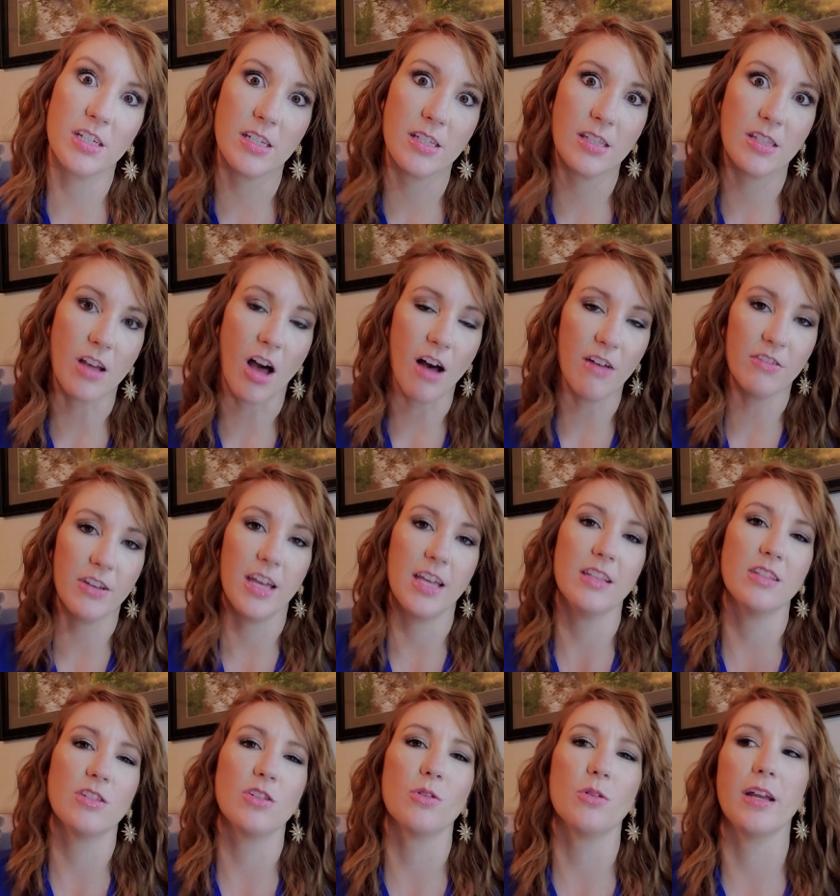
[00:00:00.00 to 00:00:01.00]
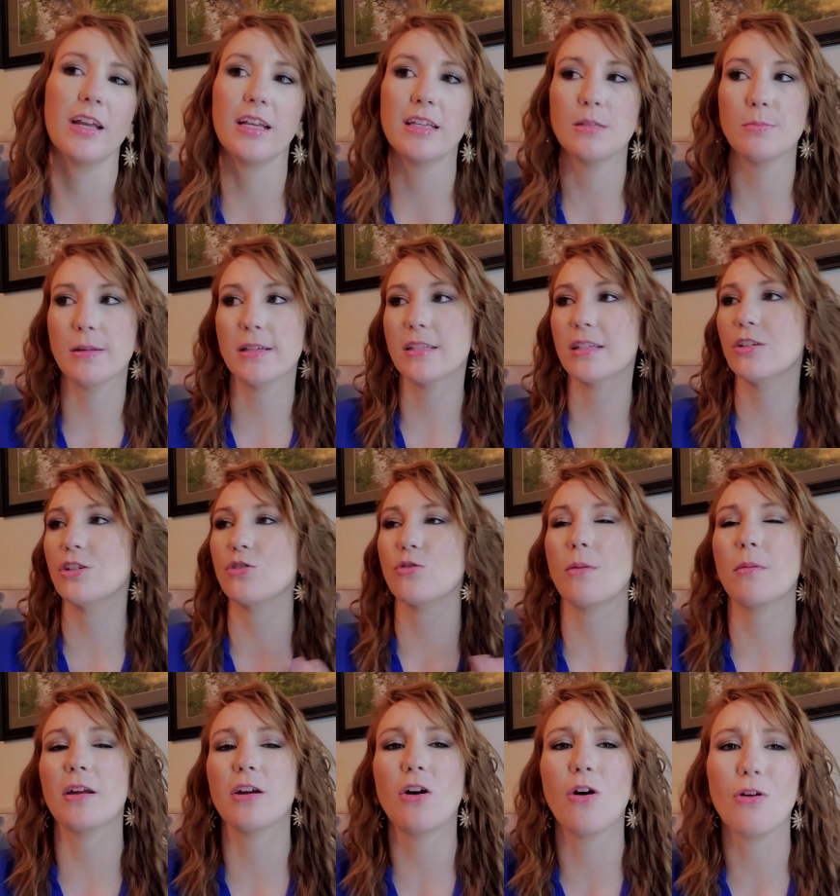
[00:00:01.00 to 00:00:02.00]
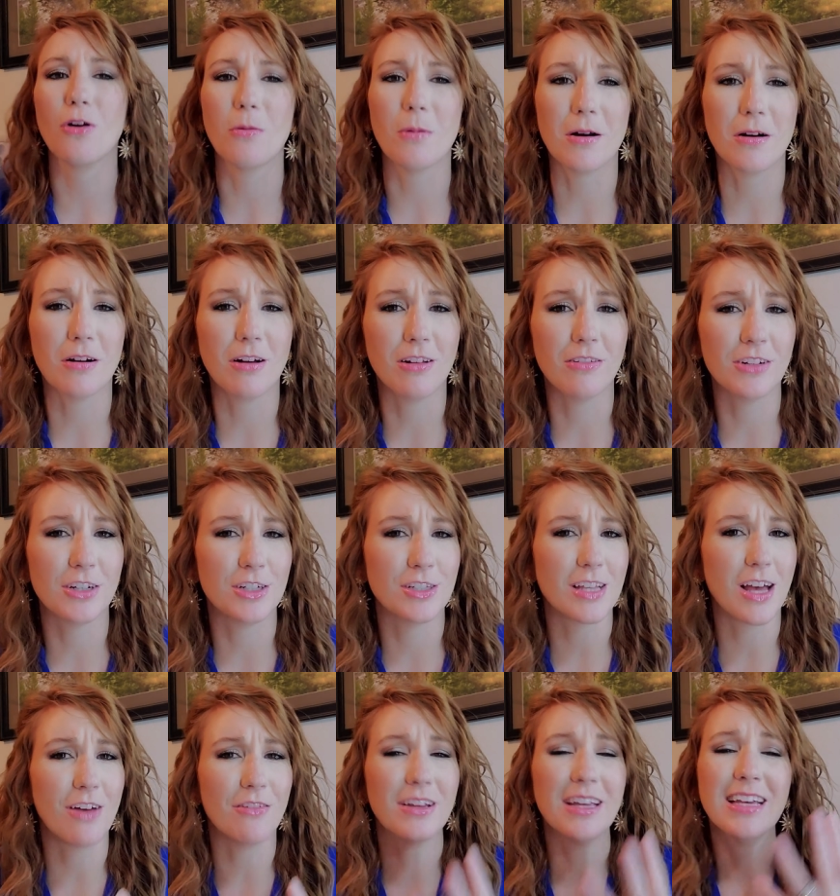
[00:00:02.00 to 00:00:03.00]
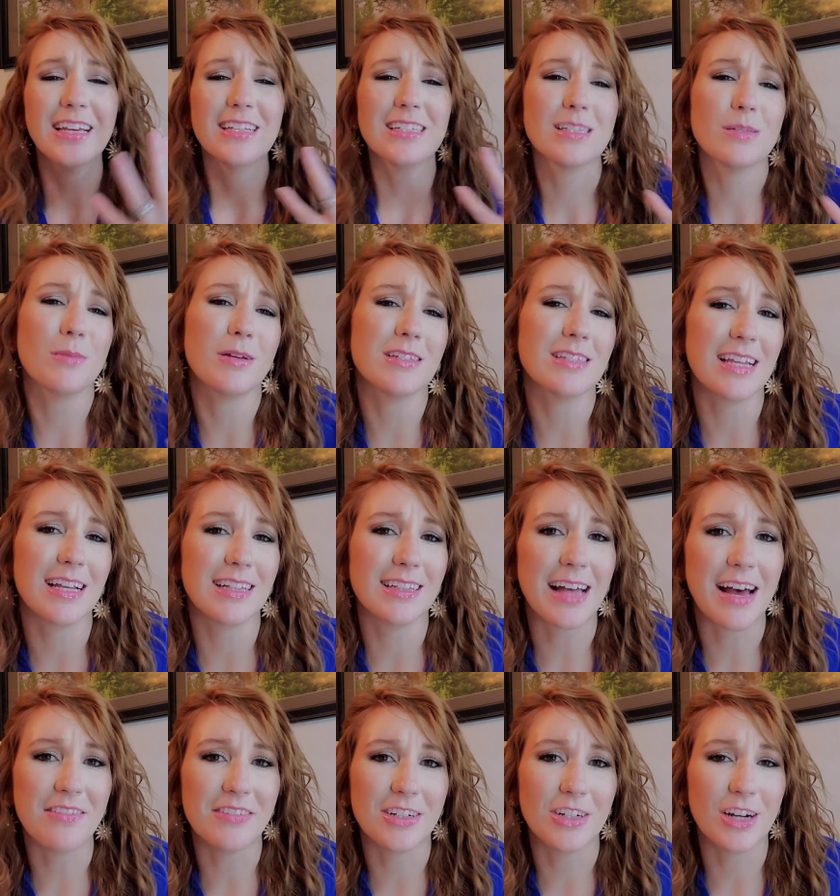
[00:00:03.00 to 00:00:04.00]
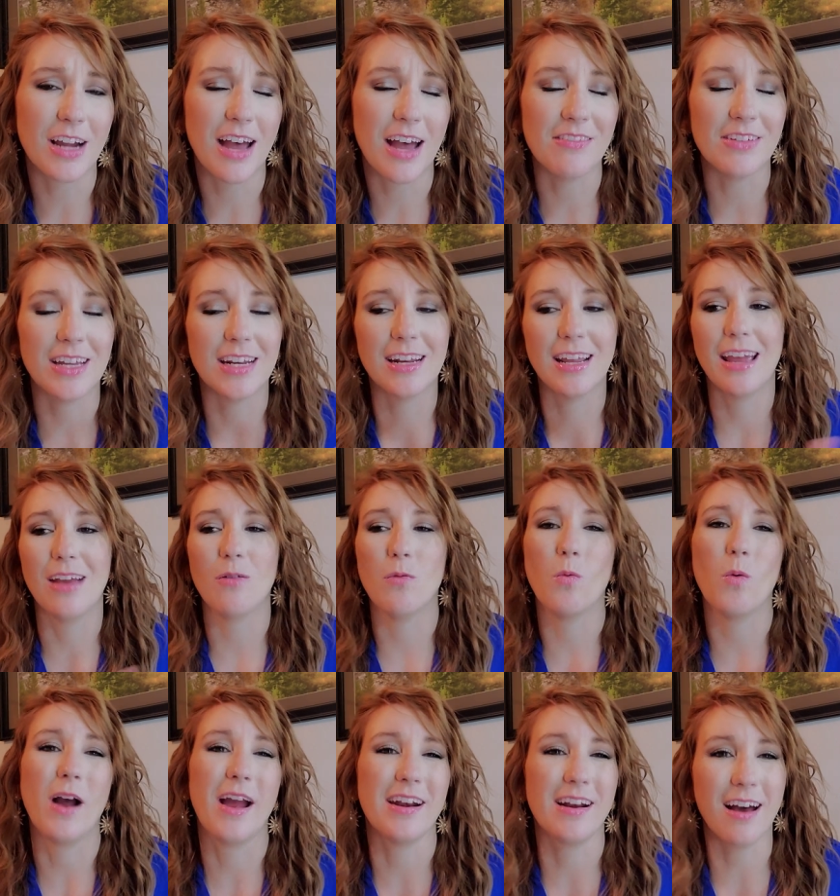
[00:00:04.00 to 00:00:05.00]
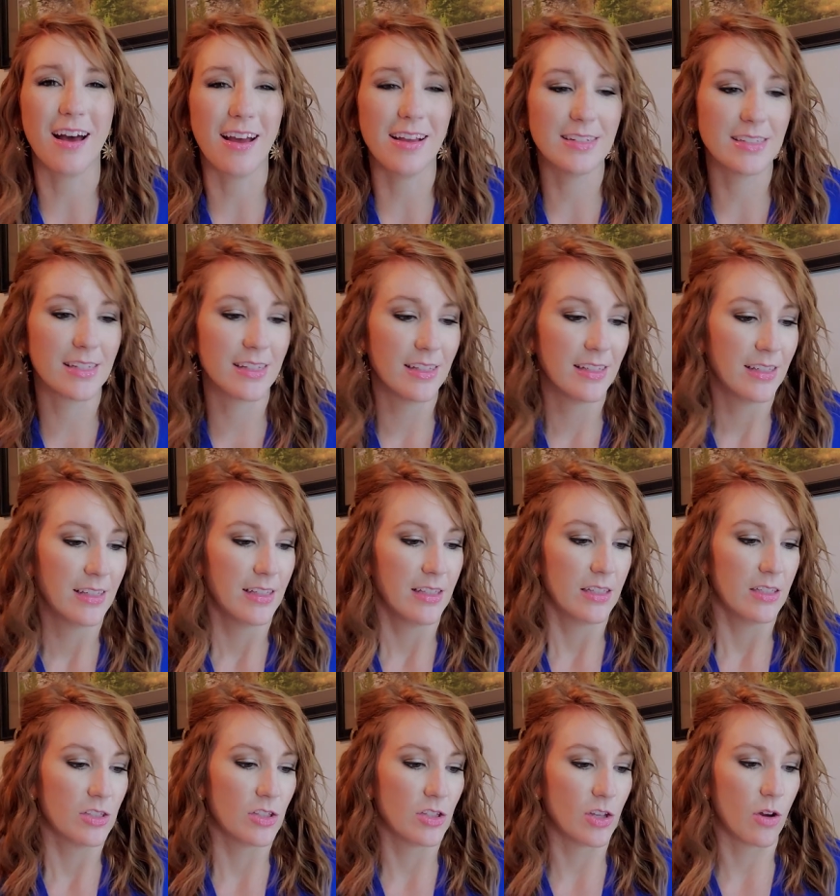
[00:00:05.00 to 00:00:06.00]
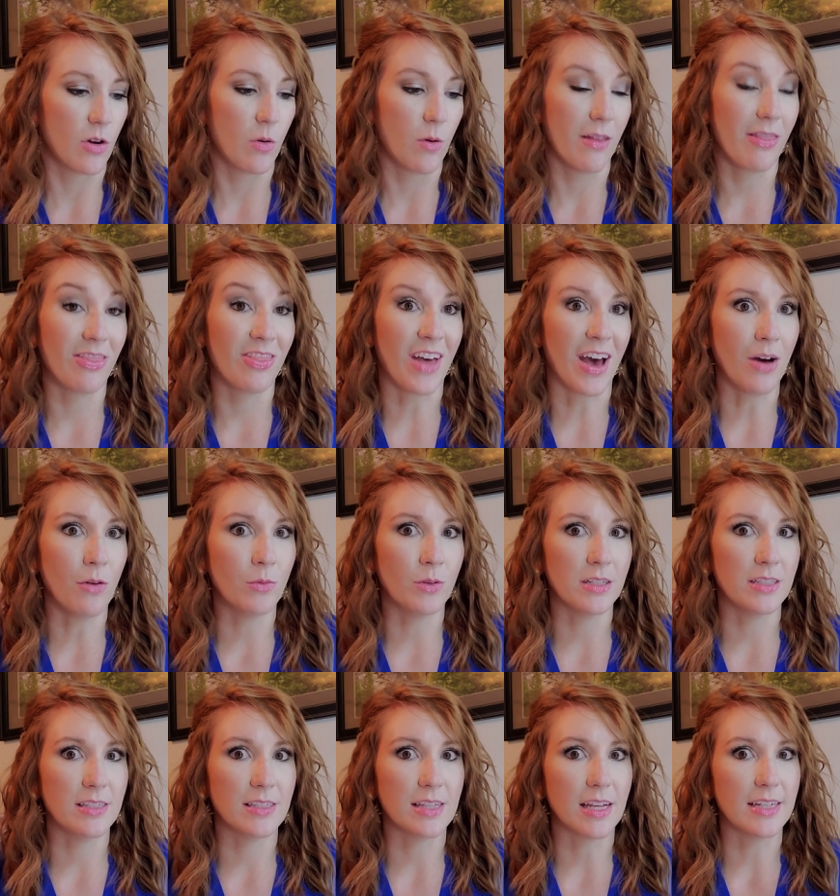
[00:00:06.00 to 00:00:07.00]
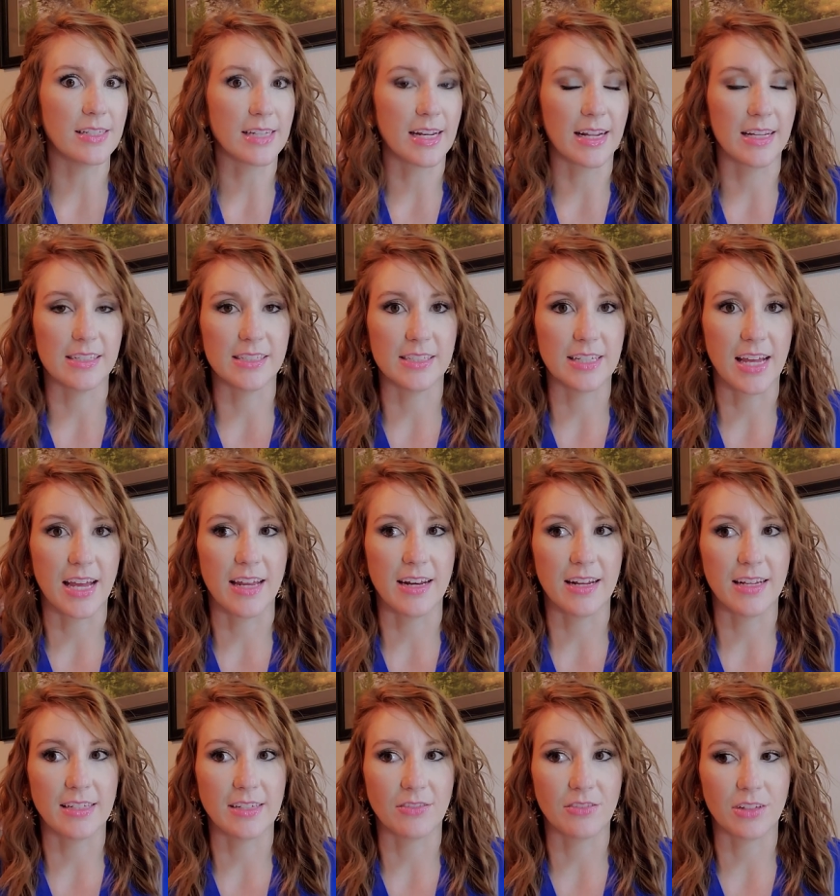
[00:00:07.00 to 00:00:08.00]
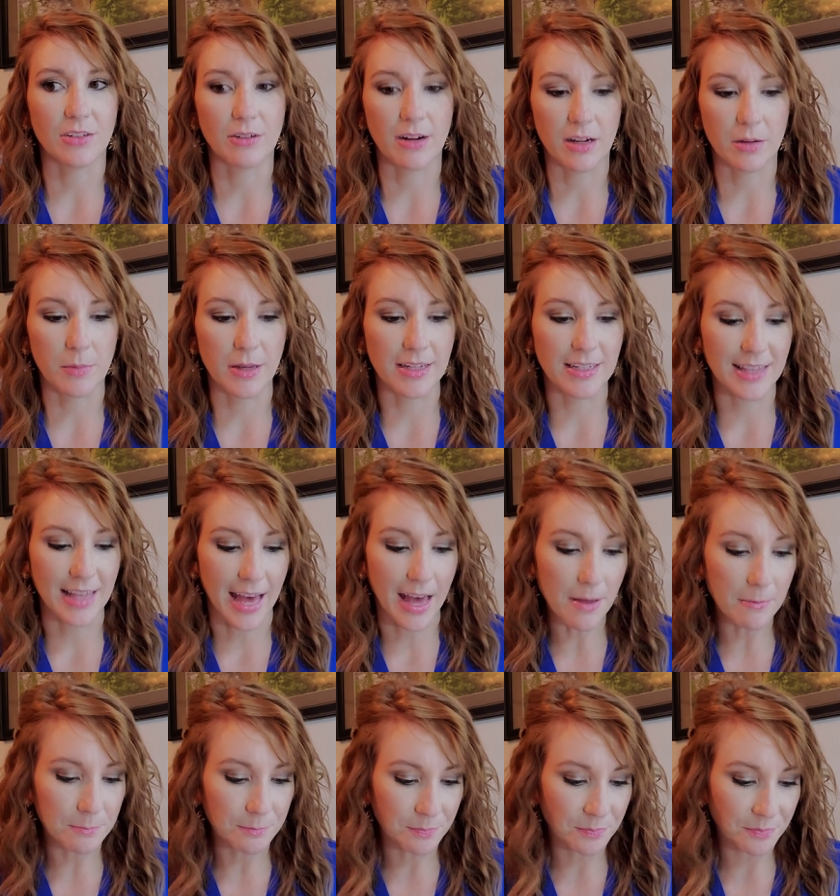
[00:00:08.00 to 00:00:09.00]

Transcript: to soften. So like it's basically just rubbing cocoa butter all over yourself. It smells like lavender heaven and why not? So that was a 10 out of 10. I definitely recommend that.